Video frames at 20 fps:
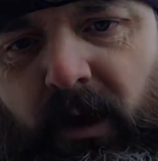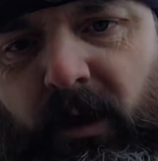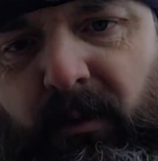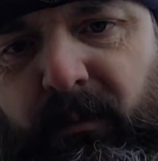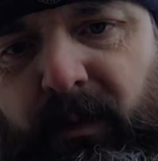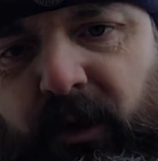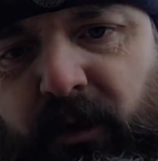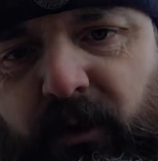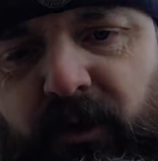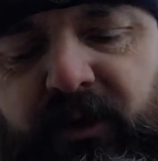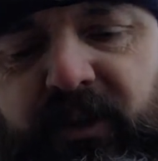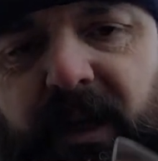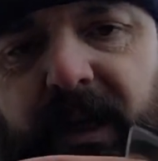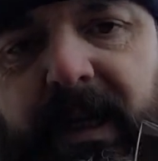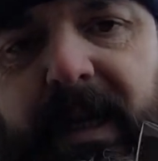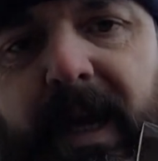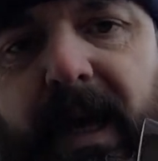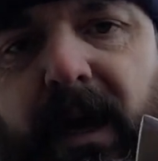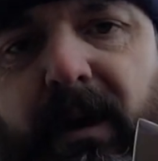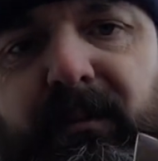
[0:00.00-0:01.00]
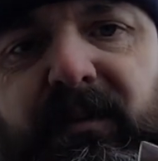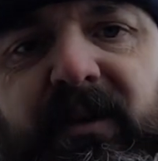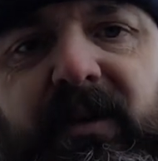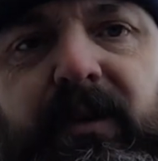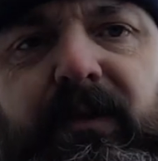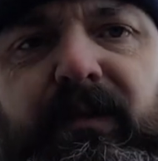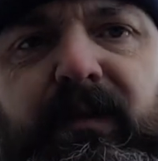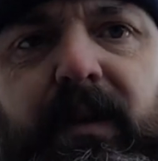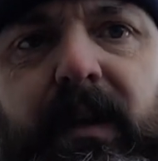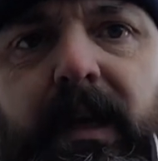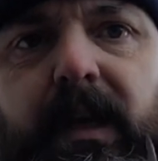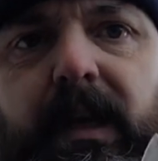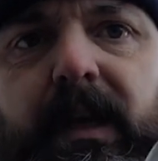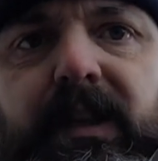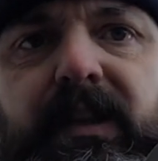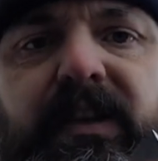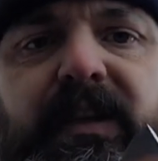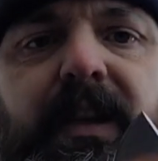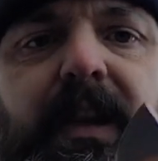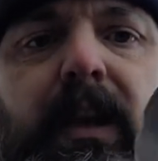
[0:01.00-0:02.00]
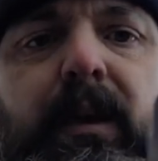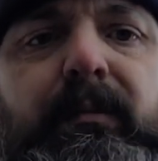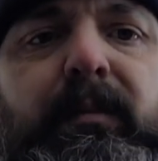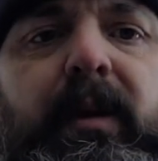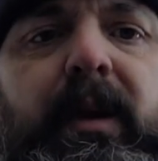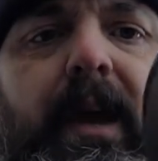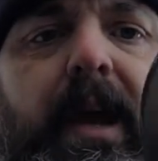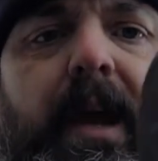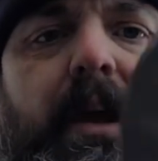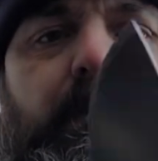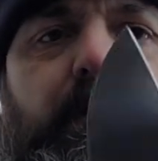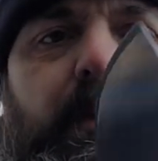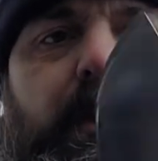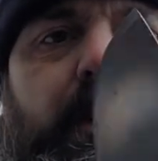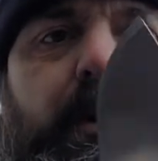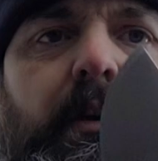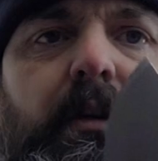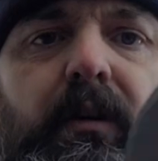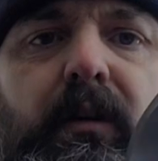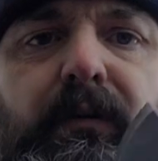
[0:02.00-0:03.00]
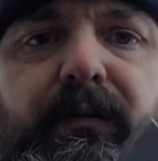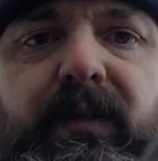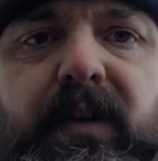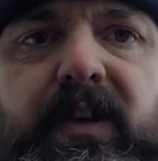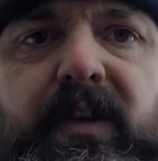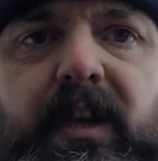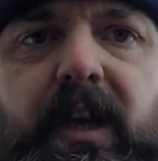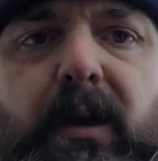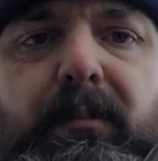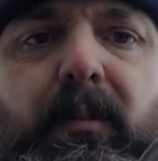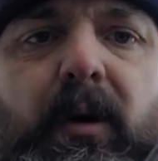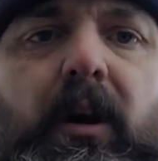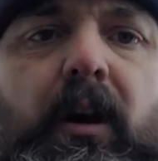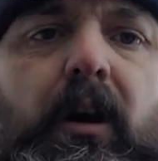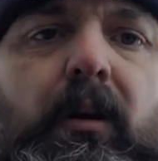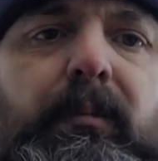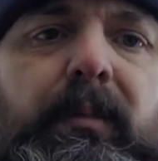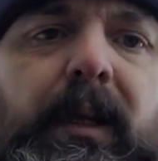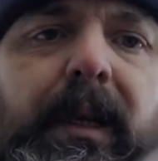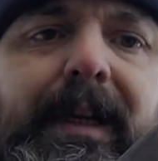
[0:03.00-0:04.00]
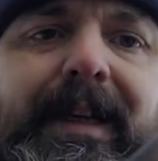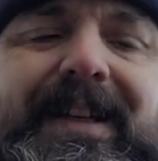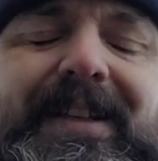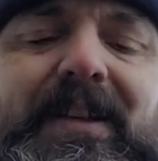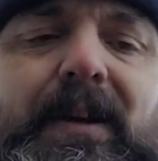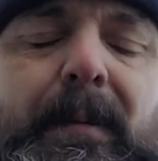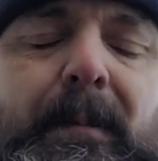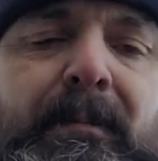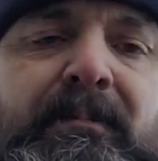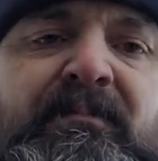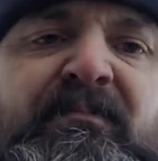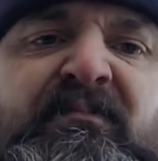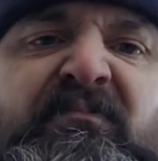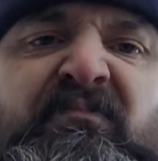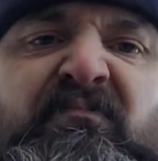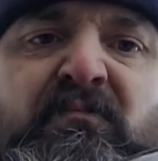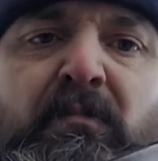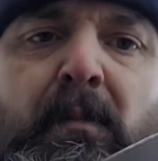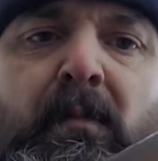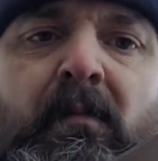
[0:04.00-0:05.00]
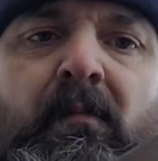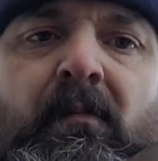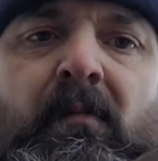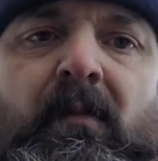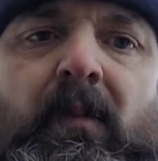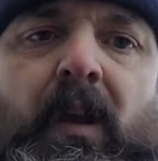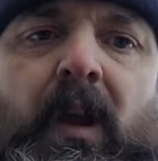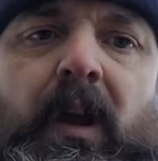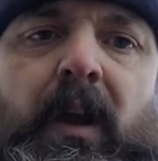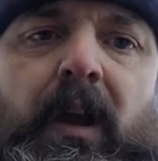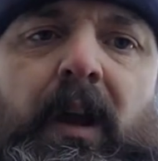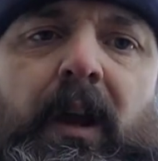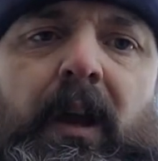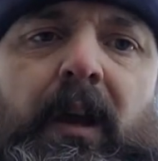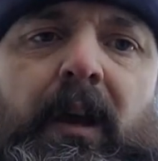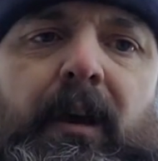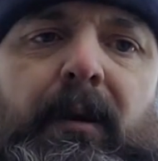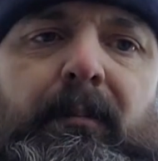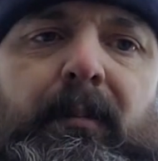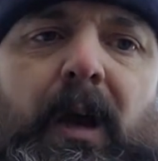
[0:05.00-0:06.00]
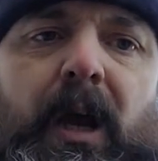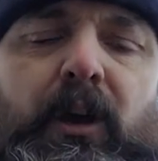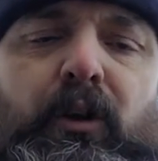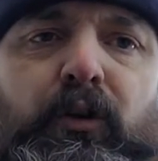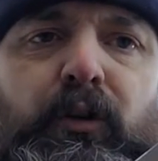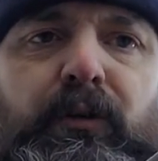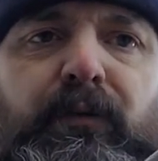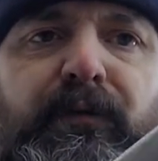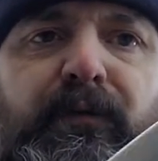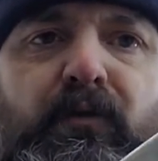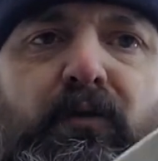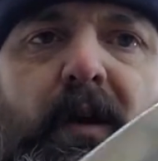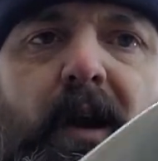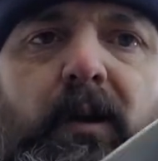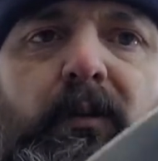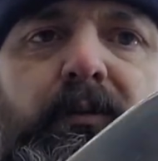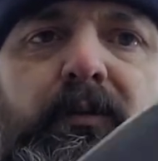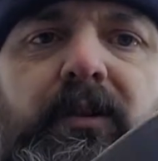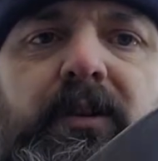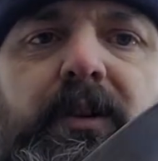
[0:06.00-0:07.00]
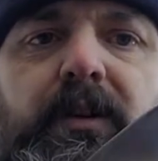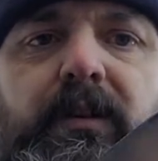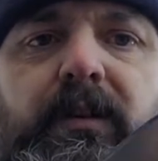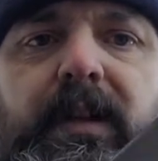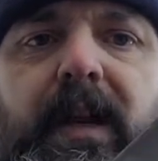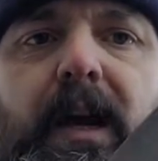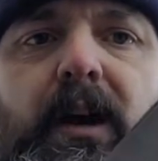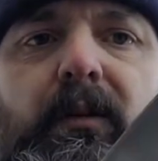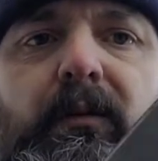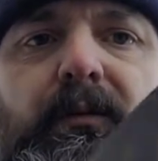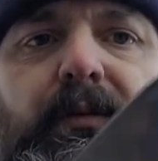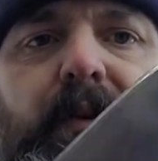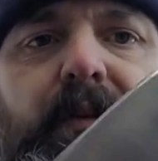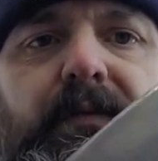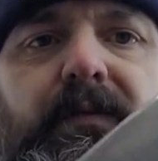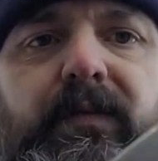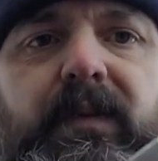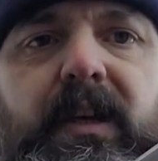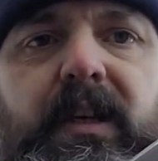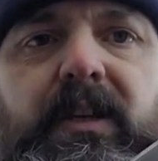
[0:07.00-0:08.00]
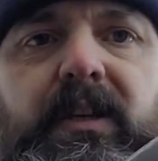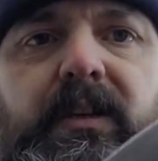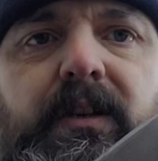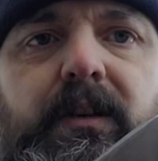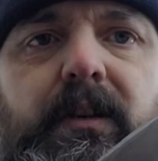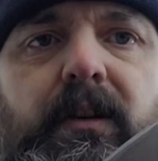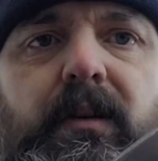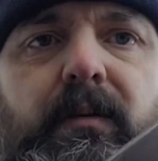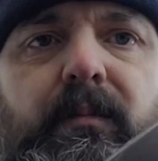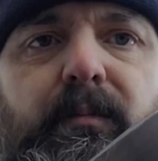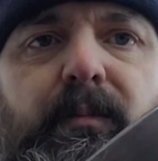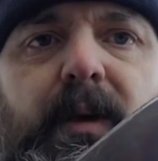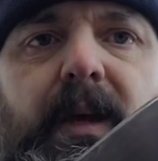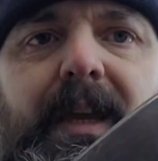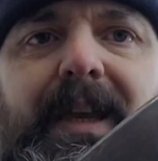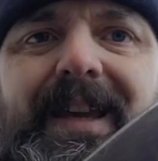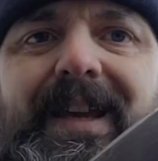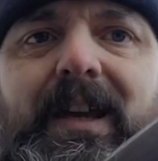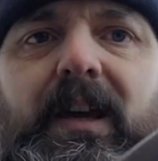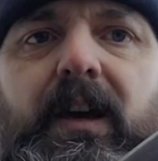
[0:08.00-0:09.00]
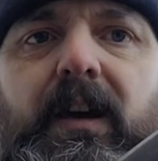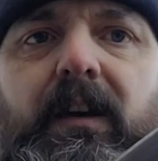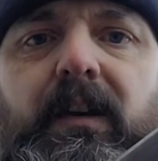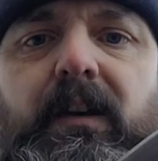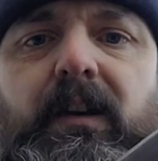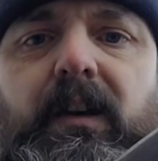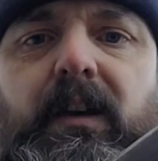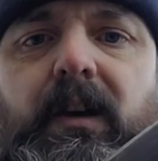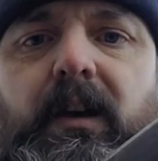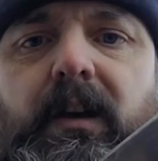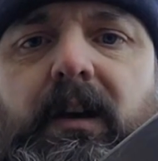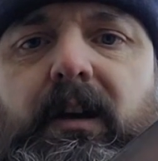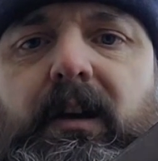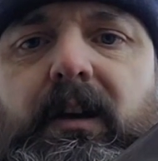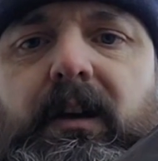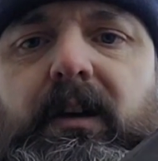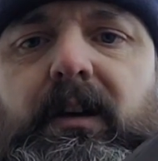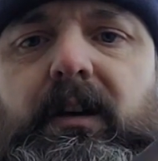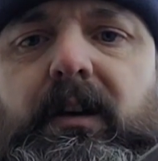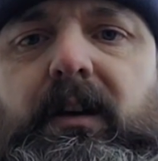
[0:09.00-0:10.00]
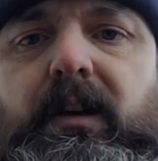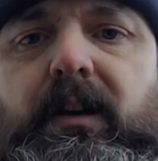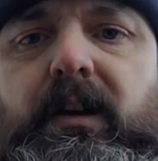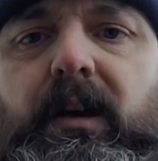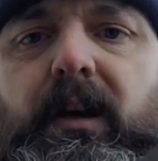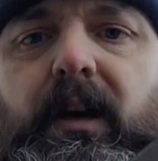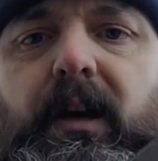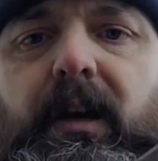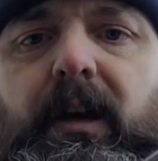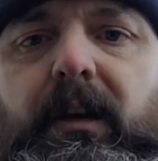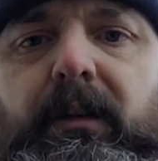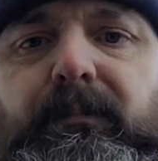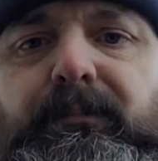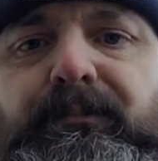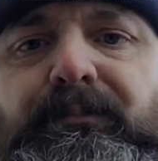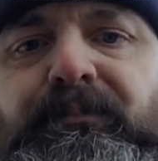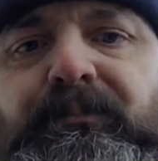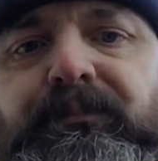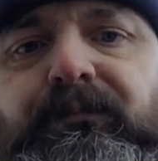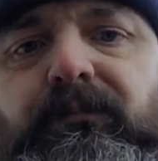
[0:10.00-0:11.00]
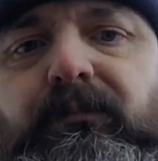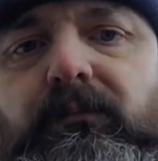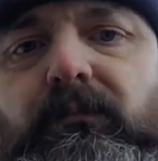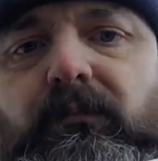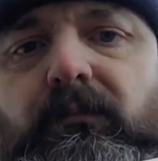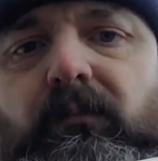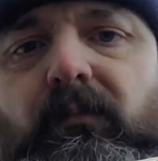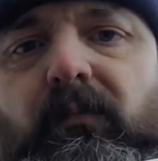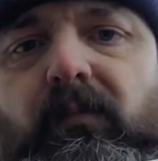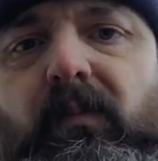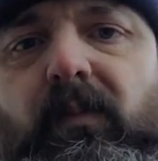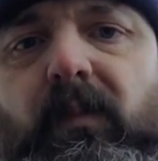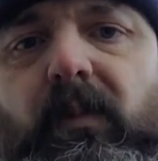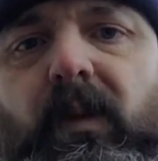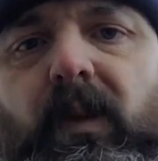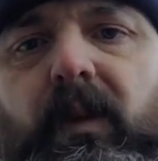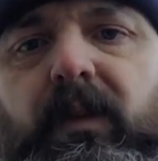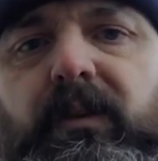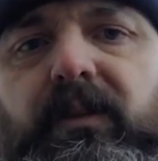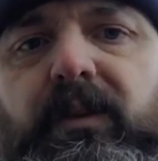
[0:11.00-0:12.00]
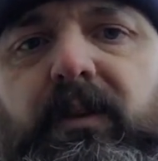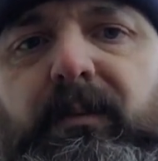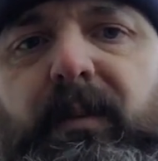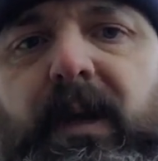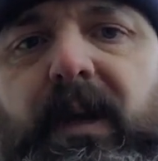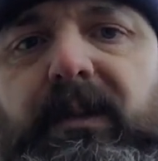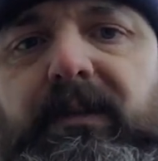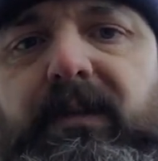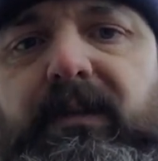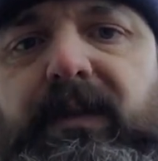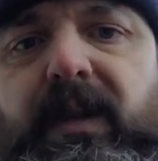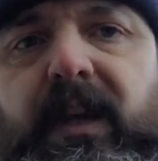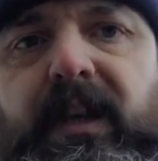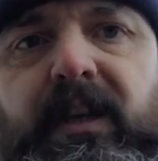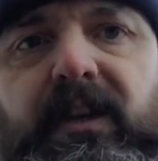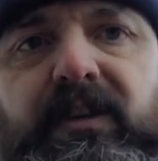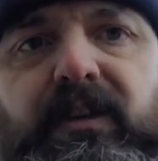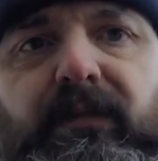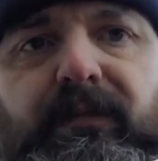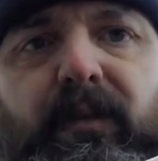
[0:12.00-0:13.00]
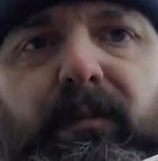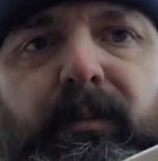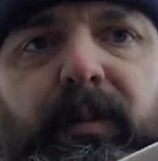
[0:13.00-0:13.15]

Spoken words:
Because I kept the tip area of this Kephart blade, I could have ground down this bit here to meet the thickness of the